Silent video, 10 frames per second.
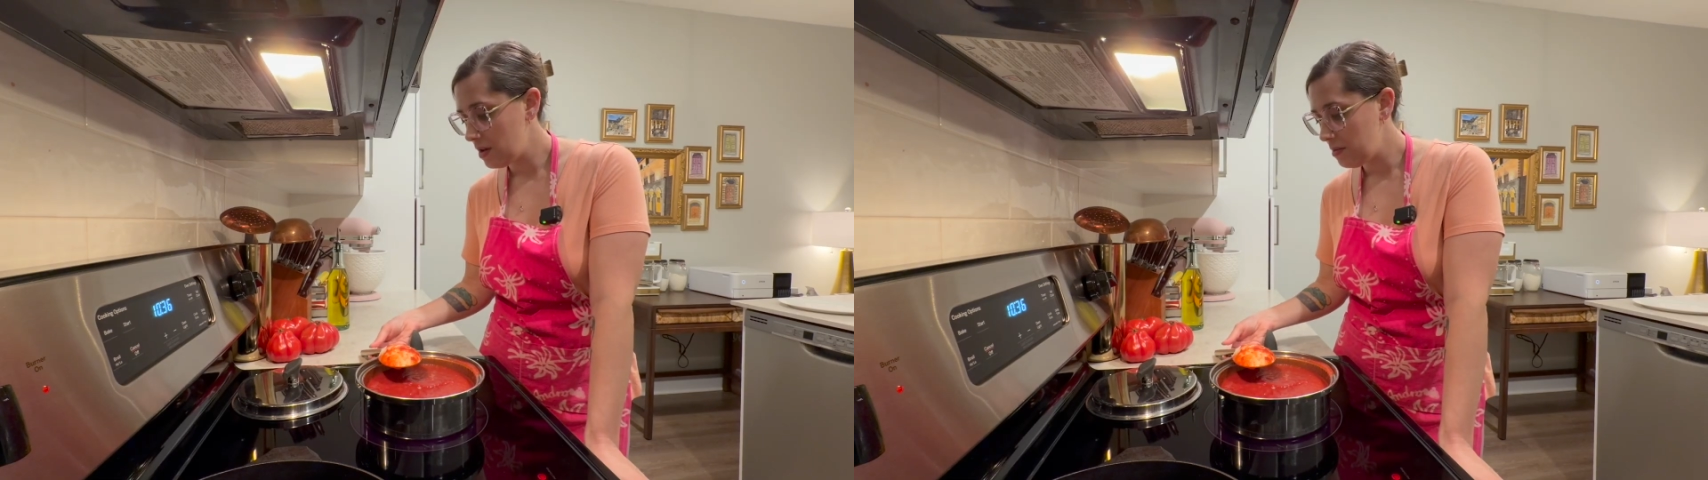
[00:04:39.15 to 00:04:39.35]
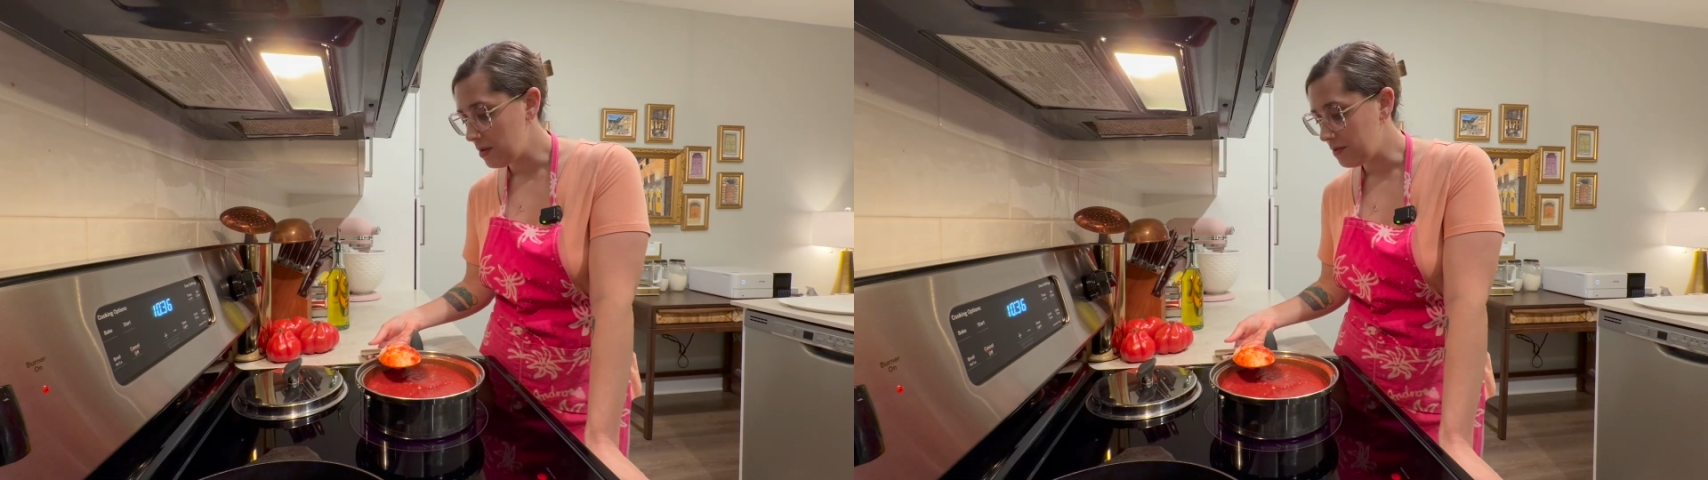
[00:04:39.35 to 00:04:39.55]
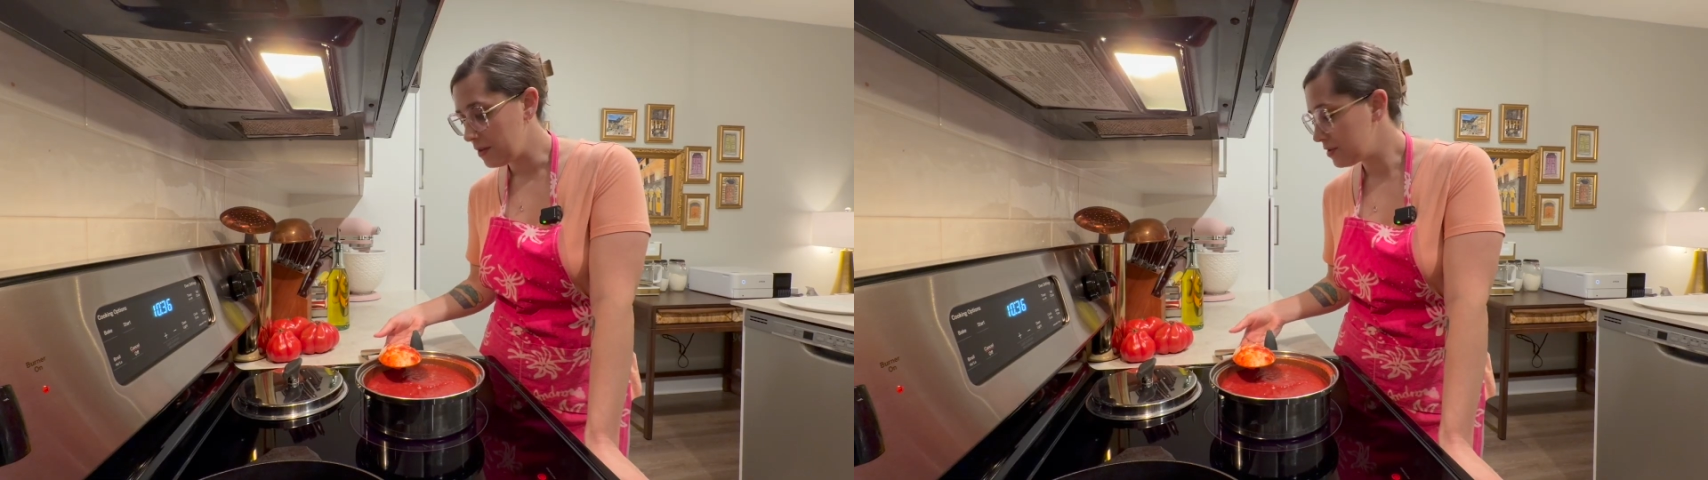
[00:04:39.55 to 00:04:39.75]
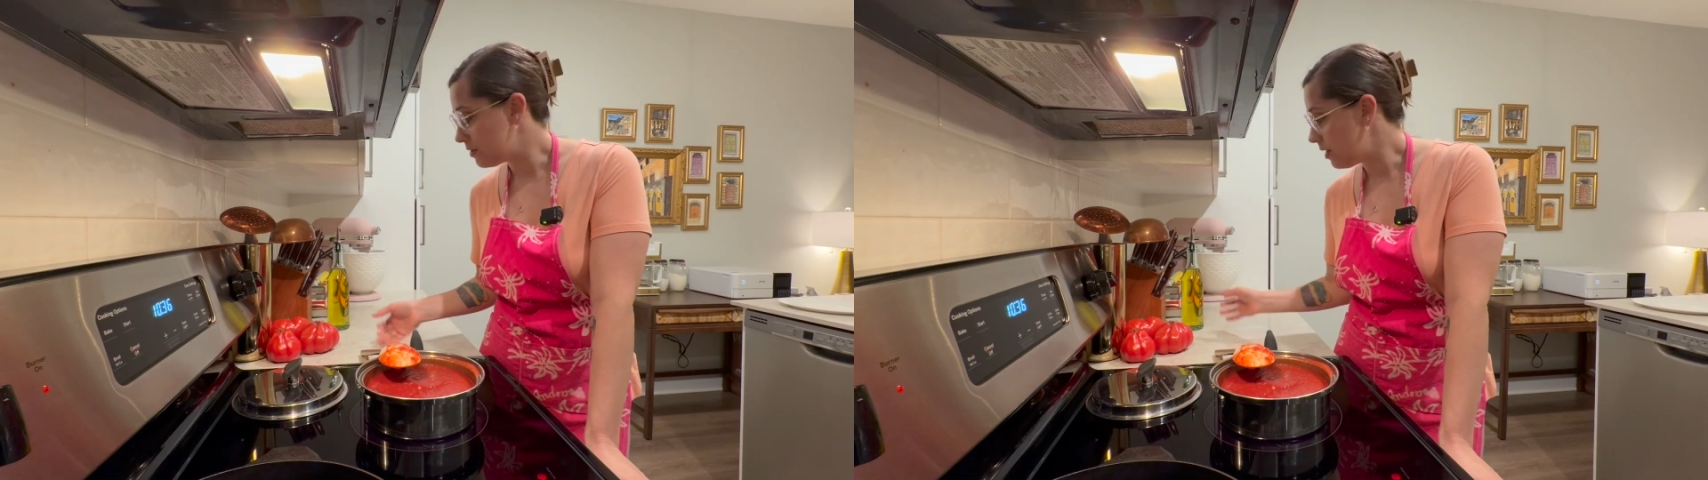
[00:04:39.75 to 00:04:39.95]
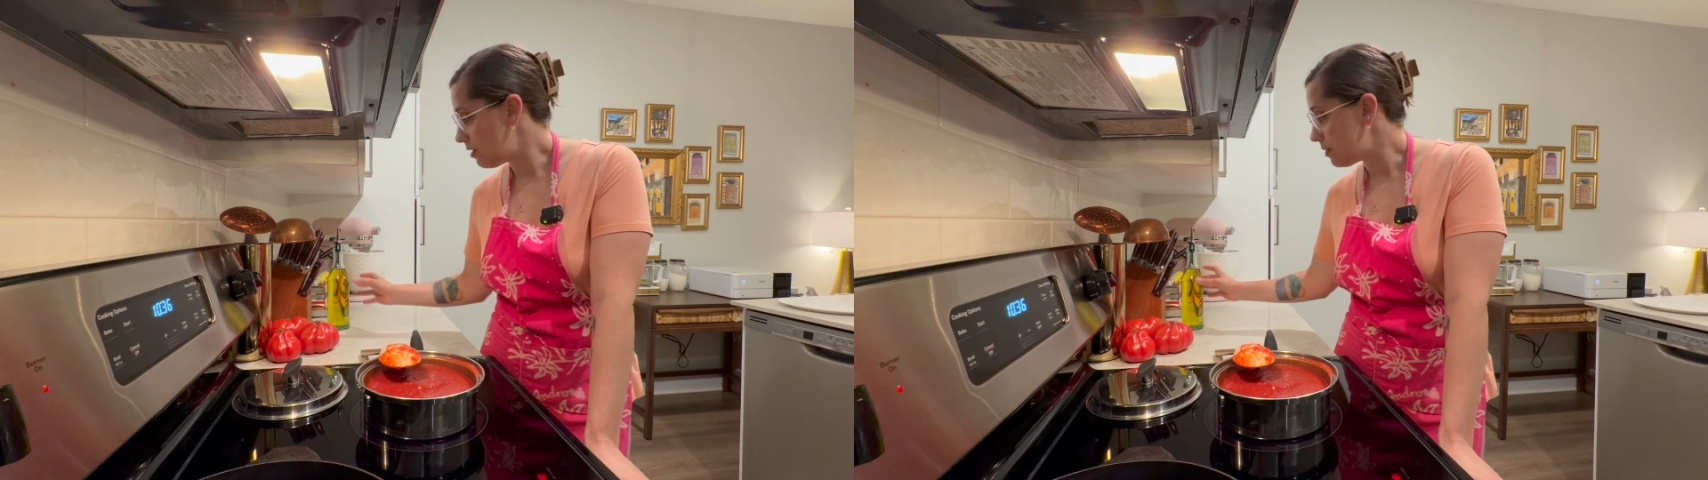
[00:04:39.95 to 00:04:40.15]
But first of
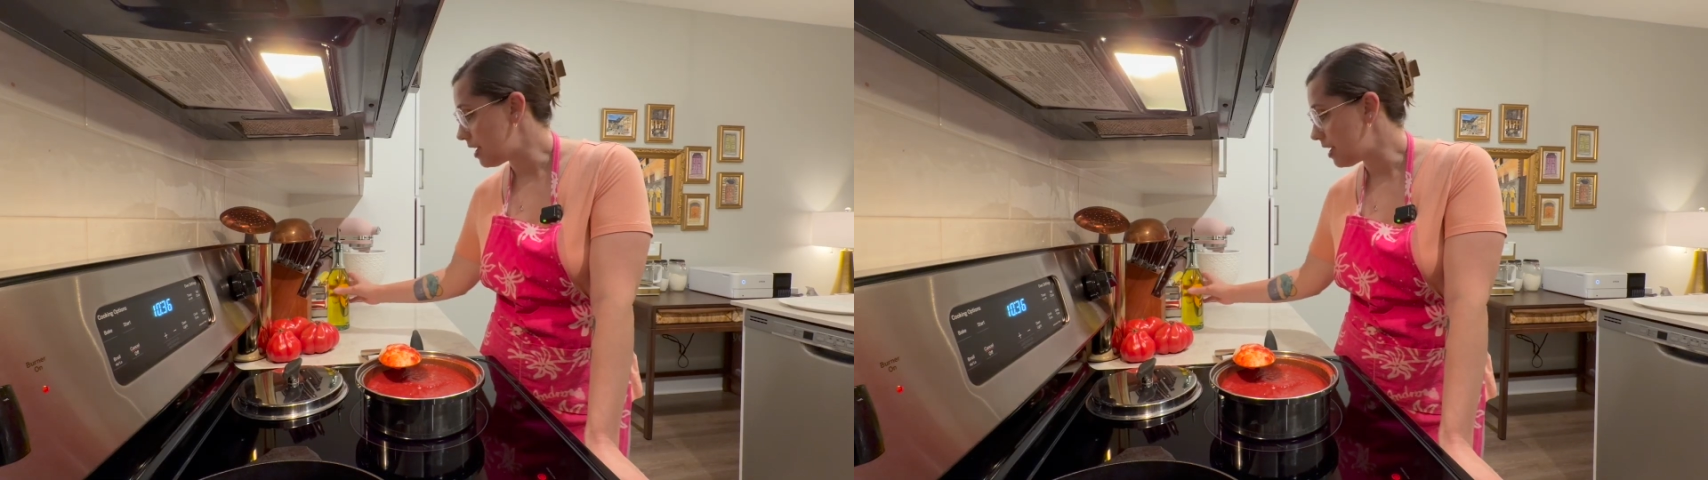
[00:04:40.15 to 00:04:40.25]
all, we